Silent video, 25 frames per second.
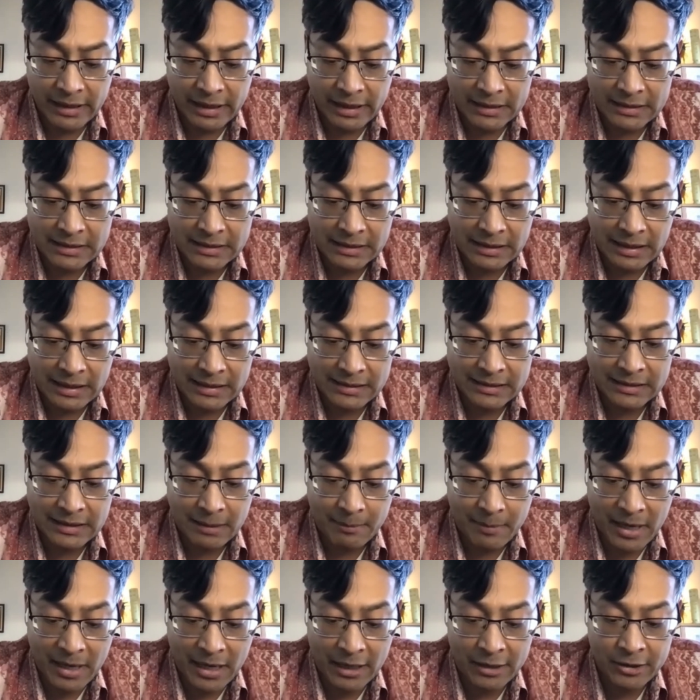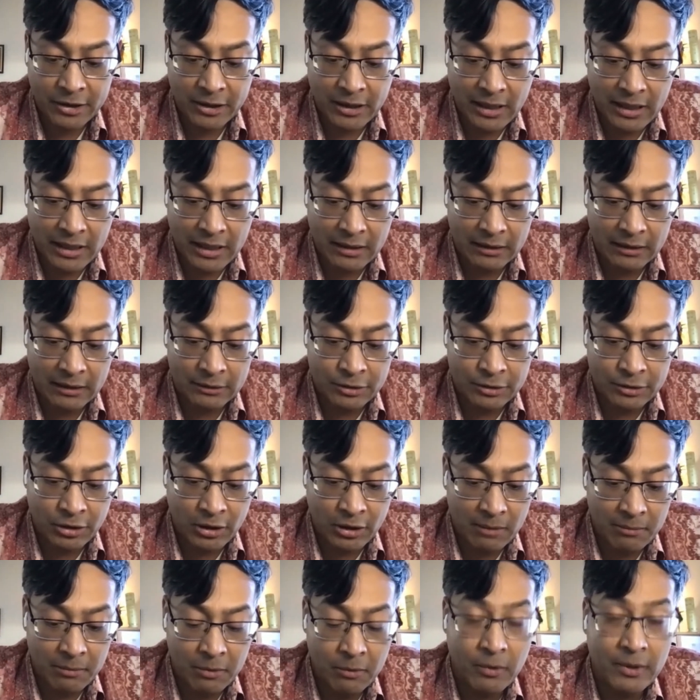That's the last time I actually had a
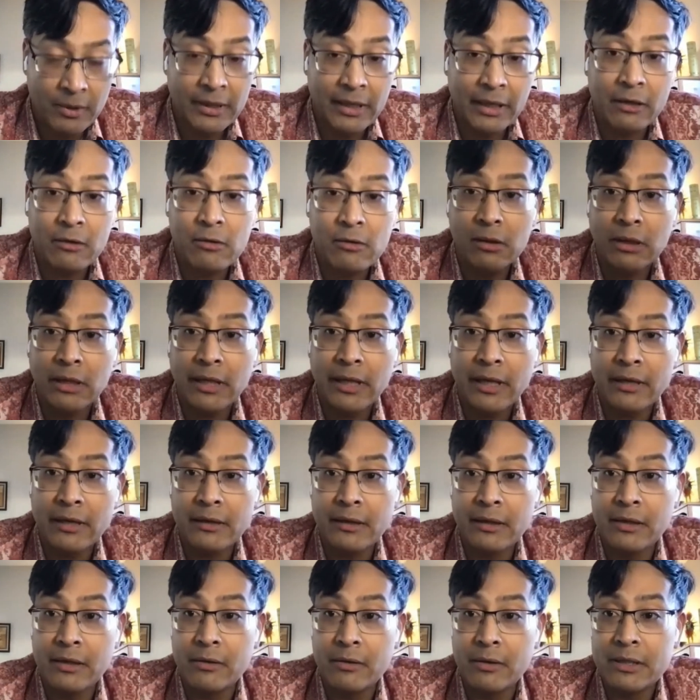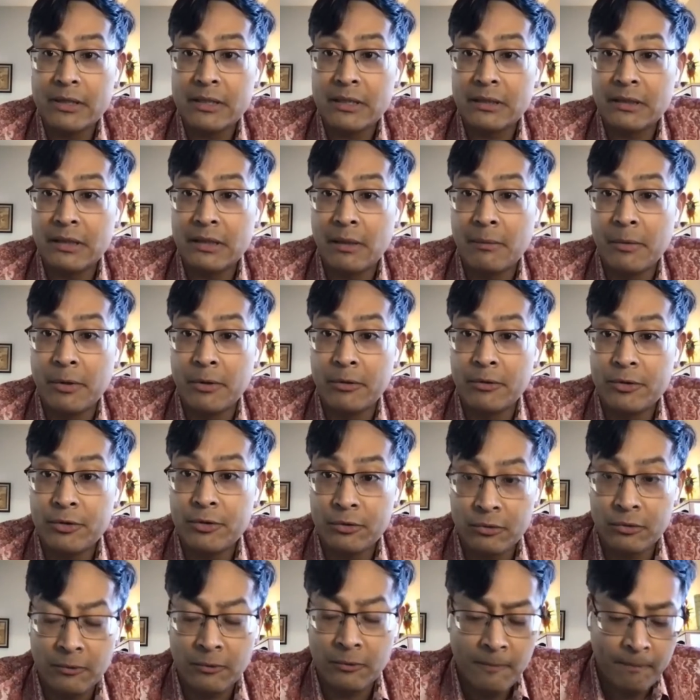job, or what they call here in the US a
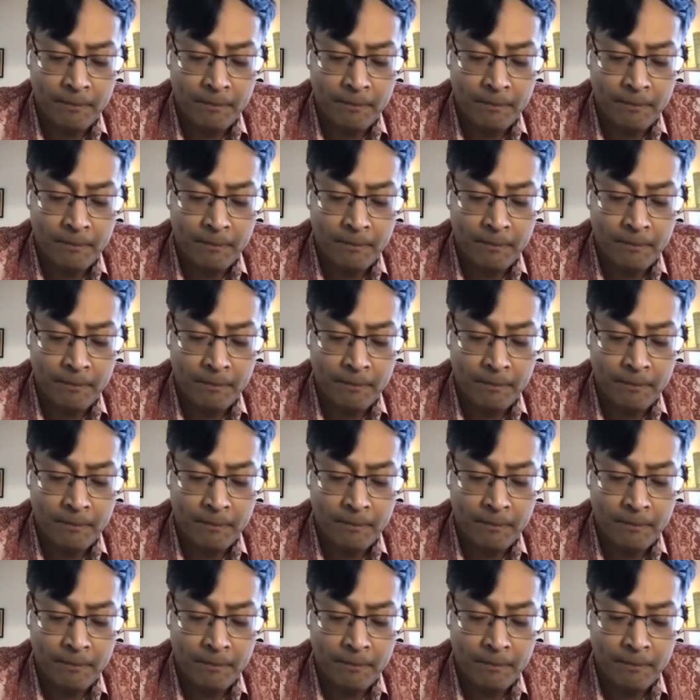W-2.